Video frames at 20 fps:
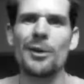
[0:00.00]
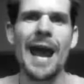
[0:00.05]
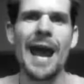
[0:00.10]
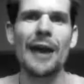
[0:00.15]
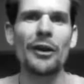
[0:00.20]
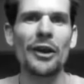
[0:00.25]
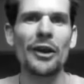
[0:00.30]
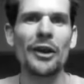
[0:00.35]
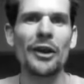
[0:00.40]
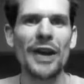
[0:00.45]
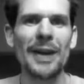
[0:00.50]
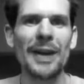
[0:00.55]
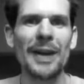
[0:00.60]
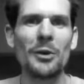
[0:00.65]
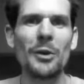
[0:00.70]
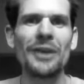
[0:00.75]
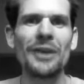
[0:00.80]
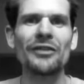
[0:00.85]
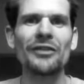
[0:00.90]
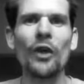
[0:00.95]
How long did it take him to
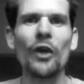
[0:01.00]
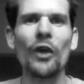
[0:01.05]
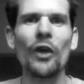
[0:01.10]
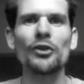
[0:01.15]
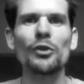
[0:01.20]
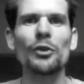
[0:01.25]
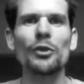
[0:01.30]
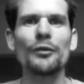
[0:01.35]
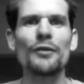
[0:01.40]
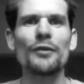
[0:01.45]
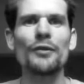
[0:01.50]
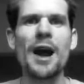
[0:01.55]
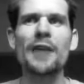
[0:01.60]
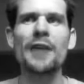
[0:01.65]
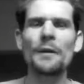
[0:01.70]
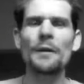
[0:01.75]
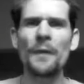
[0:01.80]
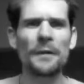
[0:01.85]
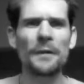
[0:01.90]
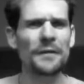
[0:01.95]
win his first Tour de
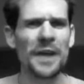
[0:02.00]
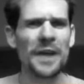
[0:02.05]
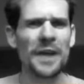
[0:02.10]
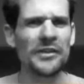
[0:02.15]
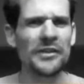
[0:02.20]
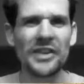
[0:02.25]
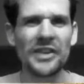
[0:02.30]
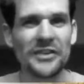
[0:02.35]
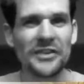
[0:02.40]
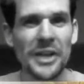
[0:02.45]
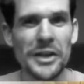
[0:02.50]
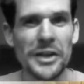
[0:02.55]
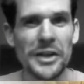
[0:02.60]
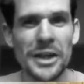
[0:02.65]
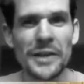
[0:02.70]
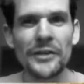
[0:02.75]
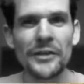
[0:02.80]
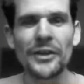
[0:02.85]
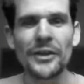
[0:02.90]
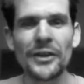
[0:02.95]
France? 15, 16
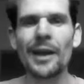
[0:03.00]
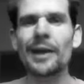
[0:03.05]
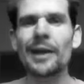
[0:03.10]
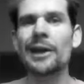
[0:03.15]
years?